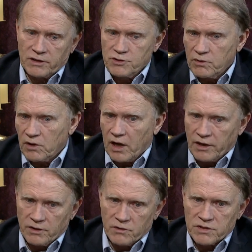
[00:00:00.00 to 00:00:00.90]
junior high
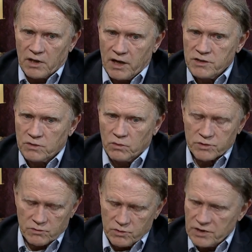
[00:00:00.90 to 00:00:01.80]
years in high school,
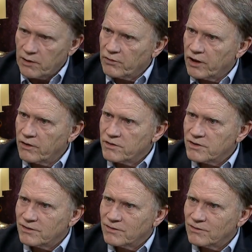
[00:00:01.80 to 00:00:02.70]
screw tape letters,